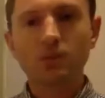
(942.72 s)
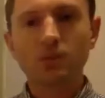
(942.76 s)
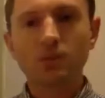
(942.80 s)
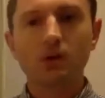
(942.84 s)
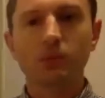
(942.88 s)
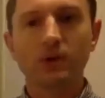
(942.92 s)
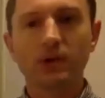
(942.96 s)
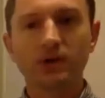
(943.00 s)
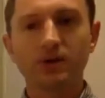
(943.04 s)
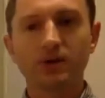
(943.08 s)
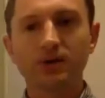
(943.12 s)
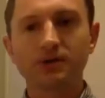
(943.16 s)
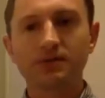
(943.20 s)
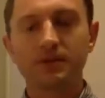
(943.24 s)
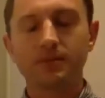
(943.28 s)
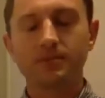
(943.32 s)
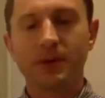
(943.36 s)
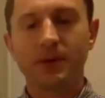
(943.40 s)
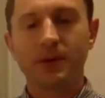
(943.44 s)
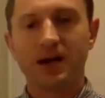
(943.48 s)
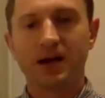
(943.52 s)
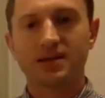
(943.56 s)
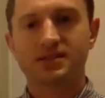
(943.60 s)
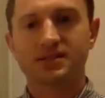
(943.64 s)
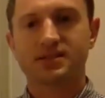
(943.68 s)
we cooked the
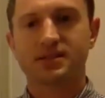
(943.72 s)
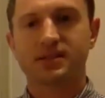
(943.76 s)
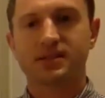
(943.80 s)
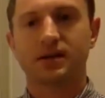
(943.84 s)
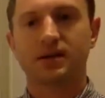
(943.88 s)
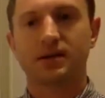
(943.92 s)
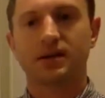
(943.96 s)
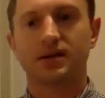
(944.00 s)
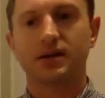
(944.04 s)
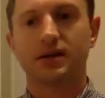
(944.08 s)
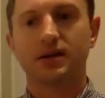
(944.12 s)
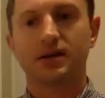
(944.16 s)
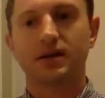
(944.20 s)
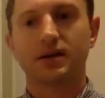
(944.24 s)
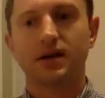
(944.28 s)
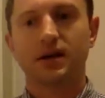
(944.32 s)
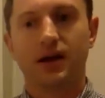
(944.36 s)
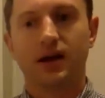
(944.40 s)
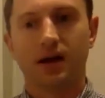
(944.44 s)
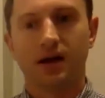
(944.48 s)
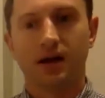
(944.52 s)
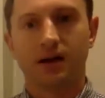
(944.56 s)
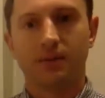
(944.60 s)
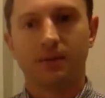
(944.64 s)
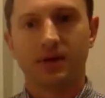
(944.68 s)
pasta
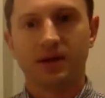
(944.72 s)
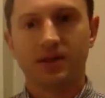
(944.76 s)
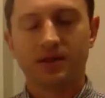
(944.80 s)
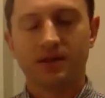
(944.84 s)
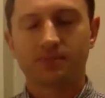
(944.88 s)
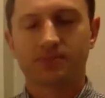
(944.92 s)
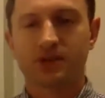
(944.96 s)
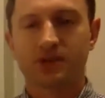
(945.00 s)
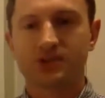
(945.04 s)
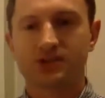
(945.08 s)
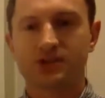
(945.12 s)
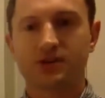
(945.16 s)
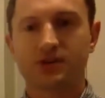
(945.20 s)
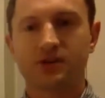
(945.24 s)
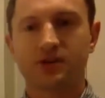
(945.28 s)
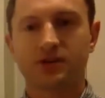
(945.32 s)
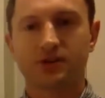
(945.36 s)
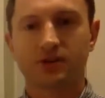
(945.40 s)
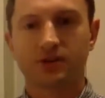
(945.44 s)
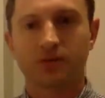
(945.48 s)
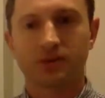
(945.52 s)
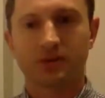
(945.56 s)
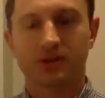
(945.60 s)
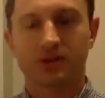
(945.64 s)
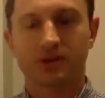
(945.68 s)
in the pressure
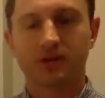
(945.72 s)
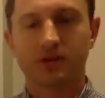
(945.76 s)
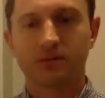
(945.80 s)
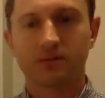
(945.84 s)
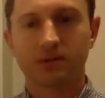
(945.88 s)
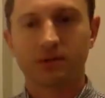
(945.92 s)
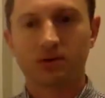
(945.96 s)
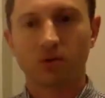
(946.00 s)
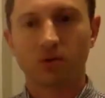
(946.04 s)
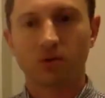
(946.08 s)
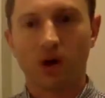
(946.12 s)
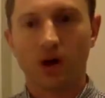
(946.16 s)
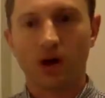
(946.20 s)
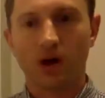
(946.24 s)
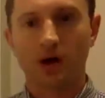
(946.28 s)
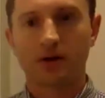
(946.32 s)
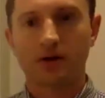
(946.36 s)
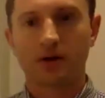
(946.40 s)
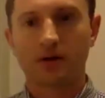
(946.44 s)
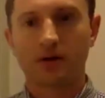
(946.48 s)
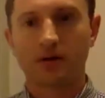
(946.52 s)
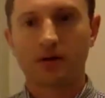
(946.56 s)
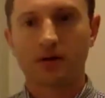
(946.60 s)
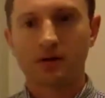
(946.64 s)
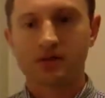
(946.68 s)
cooker with a little bit of
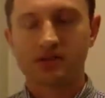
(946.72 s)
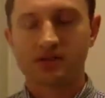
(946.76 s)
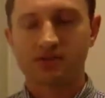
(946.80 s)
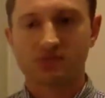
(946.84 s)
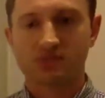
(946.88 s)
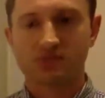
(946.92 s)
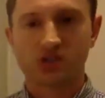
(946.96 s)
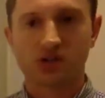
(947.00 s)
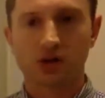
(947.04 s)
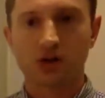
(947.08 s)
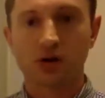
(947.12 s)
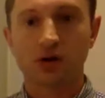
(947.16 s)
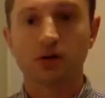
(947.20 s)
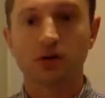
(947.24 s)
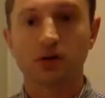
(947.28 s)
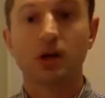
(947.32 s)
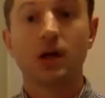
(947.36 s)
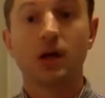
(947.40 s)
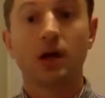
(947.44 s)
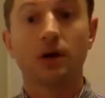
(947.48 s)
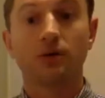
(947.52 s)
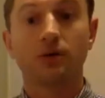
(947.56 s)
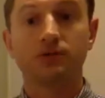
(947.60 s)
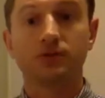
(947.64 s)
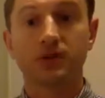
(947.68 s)
water, some salt.
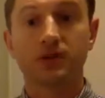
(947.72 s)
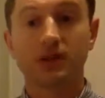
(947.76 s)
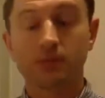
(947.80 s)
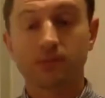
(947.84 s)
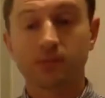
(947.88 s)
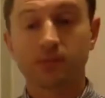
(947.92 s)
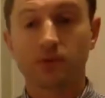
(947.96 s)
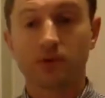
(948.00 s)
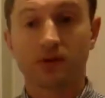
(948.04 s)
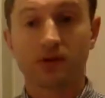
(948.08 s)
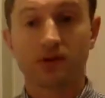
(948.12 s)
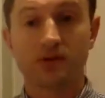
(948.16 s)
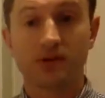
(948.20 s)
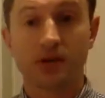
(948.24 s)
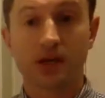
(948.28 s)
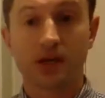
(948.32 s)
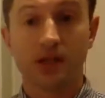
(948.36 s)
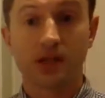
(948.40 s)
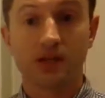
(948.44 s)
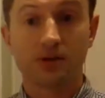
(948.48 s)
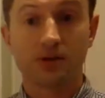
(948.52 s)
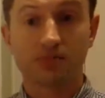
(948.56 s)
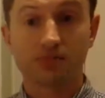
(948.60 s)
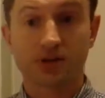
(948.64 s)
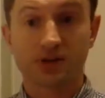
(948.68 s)
A really important thing
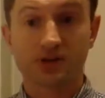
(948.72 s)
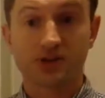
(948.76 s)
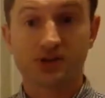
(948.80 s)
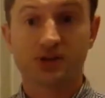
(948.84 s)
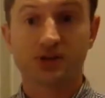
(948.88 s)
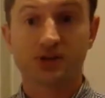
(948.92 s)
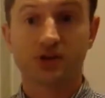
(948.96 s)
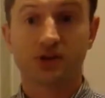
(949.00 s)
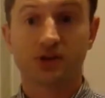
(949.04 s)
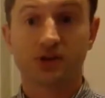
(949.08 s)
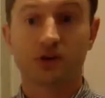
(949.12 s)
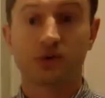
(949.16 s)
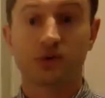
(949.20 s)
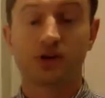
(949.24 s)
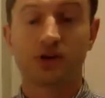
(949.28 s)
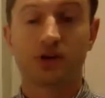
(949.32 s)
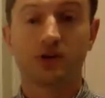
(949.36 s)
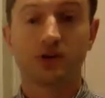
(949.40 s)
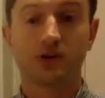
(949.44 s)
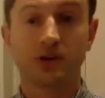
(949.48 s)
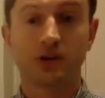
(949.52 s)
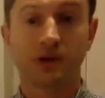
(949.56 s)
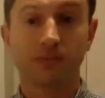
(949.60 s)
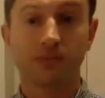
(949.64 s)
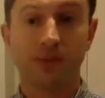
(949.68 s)
in your pressure cooker when you're
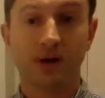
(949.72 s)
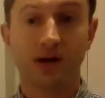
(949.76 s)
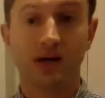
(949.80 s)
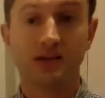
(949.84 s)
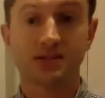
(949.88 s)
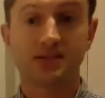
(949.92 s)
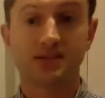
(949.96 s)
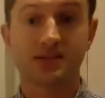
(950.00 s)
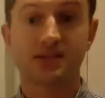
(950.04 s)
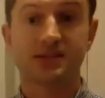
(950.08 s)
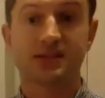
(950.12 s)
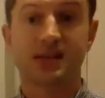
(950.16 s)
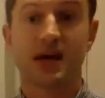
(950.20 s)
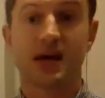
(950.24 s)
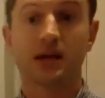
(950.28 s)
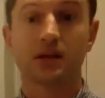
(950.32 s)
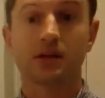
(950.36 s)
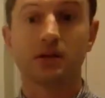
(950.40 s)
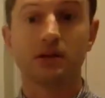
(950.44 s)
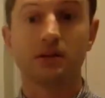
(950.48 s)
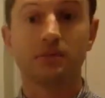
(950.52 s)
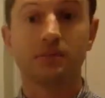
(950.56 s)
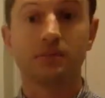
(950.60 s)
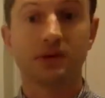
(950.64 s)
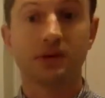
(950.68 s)
cooking pasta is add a
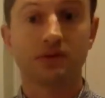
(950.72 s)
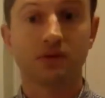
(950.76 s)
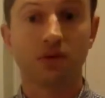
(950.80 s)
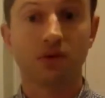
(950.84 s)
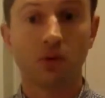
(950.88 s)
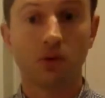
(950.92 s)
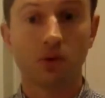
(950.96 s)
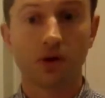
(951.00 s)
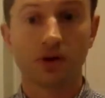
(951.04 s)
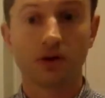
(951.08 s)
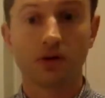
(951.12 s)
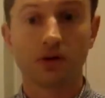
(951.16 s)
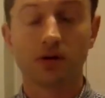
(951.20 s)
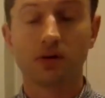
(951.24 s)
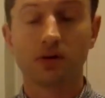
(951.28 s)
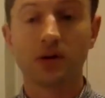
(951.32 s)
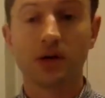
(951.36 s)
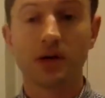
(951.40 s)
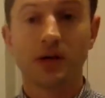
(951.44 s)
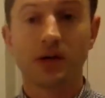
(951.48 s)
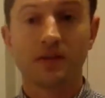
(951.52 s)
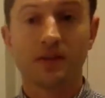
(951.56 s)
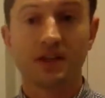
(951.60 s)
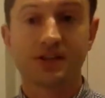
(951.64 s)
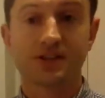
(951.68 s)
little bit of oil.
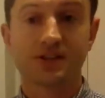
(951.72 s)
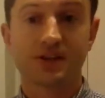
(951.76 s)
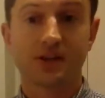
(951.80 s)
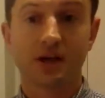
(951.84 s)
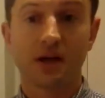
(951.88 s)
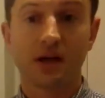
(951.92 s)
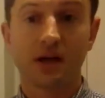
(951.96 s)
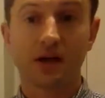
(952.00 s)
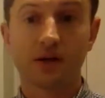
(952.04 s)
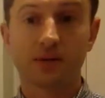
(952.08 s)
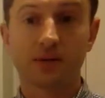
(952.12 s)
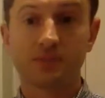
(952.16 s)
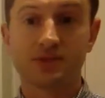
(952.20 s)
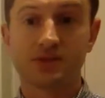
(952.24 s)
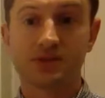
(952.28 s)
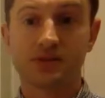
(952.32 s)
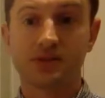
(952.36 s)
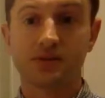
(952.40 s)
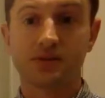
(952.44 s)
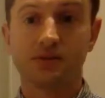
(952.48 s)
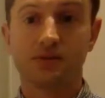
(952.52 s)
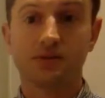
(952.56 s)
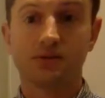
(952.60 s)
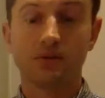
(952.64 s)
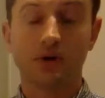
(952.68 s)
That's going to help
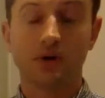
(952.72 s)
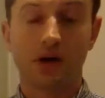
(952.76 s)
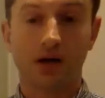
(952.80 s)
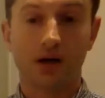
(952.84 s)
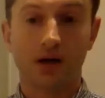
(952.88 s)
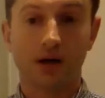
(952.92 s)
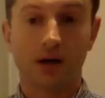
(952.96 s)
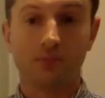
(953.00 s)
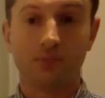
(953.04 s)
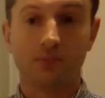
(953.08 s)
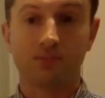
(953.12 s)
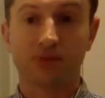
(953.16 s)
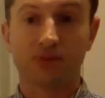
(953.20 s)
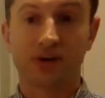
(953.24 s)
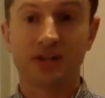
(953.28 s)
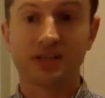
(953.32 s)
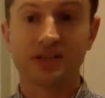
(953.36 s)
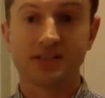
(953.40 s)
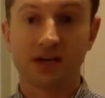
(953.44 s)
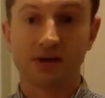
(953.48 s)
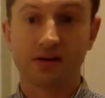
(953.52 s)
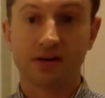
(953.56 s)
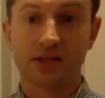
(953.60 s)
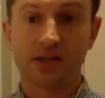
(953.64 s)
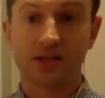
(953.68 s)
to break
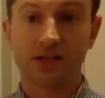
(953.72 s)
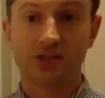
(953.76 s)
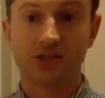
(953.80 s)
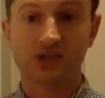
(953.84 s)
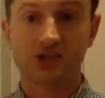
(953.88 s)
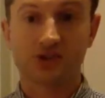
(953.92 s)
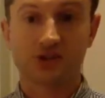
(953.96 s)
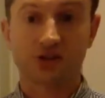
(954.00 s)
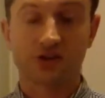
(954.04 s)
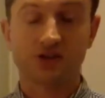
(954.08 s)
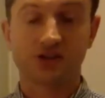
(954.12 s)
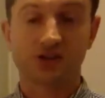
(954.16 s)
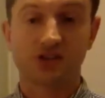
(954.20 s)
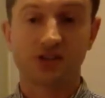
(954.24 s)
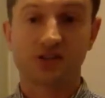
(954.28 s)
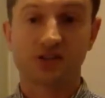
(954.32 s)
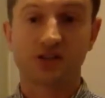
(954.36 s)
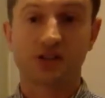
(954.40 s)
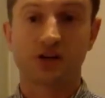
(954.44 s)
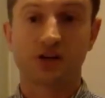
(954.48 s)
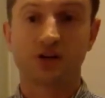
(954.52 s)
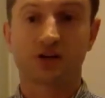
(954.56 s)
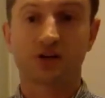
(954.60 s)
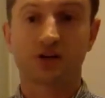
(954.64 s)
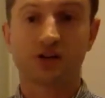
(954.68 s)
down any starches
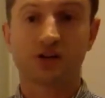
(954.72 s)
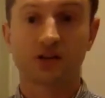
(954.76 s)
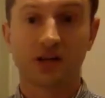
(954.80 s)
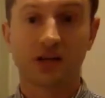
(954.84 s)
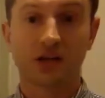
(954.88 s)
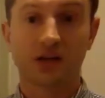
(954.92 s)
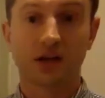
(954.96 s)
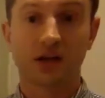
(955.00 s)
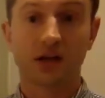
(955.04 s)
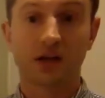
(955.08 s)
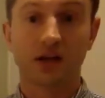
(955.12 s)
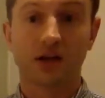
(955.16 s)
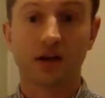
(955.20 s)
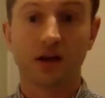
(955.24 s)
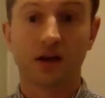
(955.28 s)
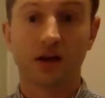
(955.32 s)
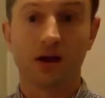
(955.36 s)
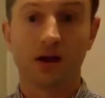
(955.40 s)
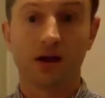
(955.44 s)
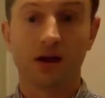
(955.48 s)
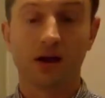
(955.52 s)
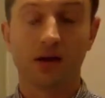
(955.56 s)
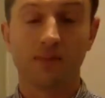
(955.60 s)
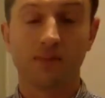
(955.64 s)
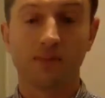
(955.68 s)
that are cooking
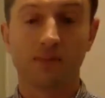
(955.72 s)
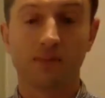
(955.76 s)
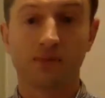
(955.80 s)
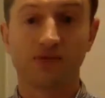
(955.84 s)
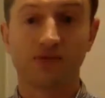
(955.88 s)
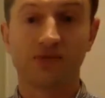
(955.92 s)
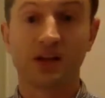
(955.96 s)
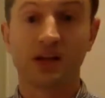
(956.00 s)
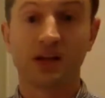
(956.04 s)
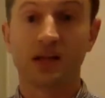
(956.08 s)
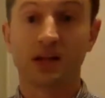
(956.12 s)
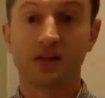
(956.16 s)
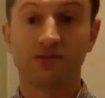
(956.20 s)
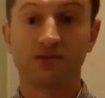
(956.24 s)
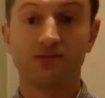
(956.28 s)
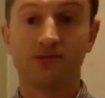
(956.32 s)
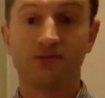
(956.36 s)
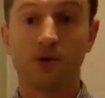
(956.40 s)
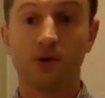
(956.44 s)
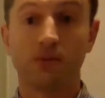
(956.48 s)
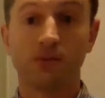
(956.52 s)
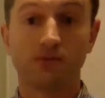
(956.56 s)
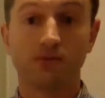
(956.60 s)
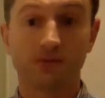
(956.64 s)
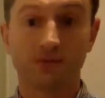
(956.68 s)
and prevent any
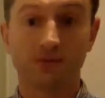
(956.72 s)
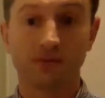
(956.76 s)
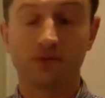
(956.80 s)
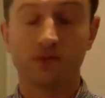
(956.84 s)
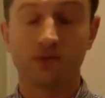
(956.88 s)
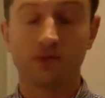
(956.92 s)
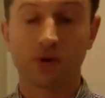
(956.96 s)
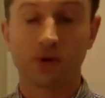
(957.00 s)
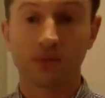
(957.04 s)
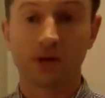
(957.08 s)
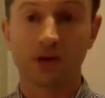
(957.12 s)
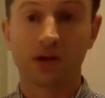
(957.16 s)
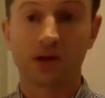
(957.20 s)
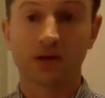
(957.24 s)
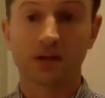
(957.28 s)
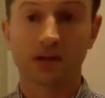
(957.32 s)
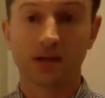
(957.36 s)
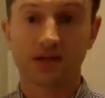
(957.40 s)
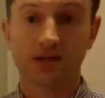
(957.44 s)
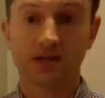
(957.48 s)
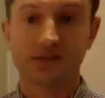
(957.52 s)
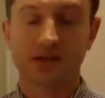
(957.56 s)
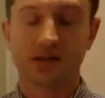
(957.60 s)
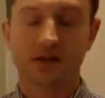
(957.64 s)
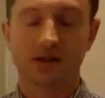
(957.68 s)
foam from forming on the
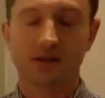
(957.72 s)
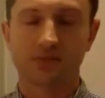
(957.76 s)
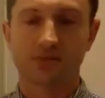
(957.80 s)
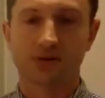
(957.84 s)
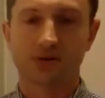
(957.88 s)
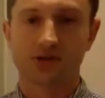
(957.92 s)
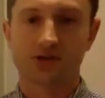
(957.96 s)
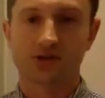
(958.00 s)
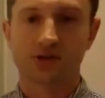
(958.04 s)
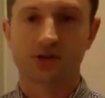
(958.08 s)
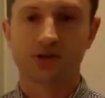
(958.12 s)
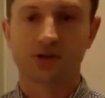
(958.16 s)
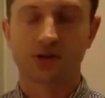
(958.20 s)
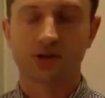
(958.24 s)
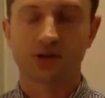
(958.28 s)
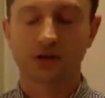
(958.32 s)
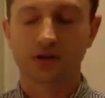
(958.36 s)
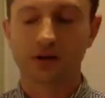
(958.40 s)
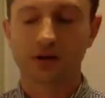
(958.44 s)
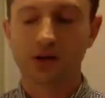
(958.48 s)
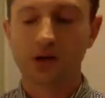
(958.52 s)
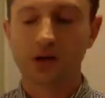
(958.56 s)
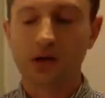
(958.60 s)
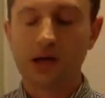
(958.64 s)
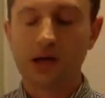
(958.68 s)
inside of the pressure
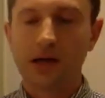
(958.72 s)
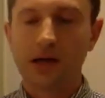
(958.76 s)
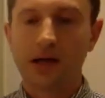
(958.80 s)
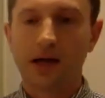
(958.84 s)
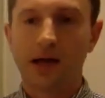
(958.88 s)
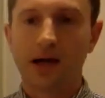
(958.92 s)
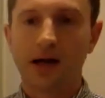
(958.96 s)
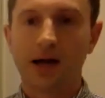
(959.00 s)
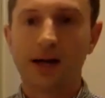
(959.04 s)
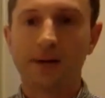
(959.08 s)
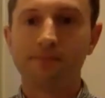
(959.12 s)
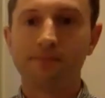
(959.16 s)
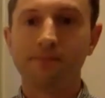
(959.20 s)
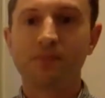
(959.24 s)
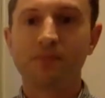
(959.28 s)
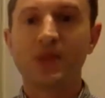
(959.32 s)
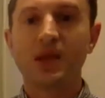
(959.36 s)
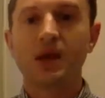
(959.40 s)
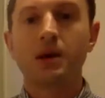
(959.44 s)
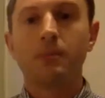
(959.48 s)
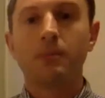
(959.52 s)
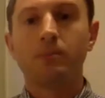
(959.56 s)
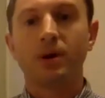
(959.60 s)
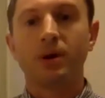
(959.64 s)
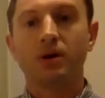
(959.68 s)
cooker.
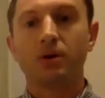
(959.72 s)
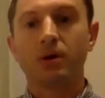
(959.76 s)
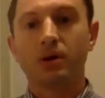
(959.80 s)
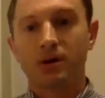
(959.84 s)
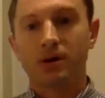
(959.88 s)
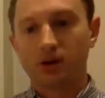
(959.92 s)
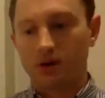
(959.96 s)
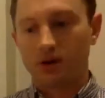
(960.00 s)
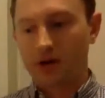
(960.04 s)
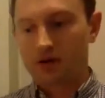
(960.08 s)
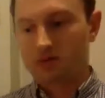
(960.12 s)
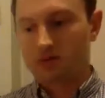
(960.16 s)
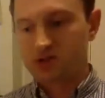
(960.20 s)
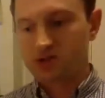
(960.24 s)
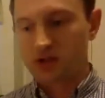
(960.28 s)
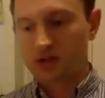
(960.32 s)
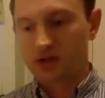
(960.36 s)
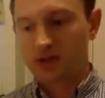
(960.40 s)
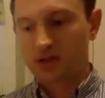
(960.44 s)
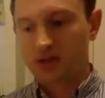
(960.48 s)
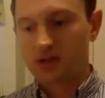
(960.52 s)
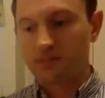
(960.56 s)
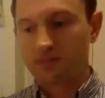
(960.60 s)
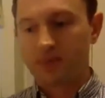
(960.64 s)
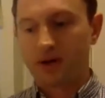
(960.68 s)
But I was
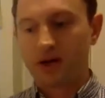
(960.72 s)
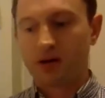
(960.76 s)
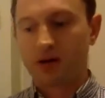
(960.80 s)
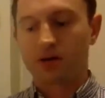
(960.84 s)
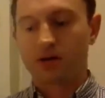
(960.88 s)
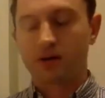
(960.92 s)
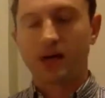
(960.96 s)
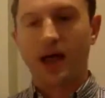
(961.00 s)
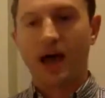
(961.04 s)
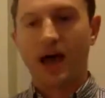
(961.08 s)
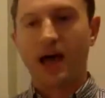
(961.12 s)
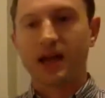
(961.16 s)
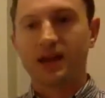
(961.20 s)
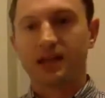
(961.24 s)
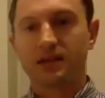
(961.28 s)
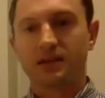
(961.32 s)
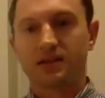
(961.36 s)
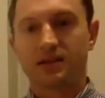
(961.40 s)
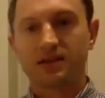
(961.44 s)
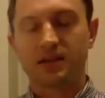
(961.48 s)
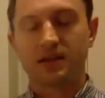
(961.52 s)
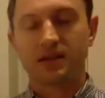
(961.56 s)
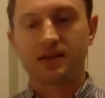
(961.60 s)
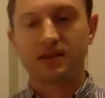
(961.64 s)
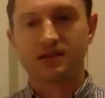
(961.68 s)
talking about adding
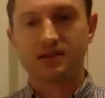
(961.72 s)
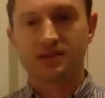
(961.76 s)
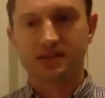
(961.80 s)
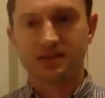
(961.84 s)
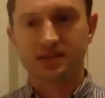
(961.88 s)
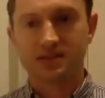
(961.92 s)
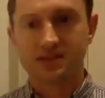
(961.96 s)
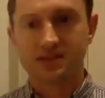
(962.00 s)
things in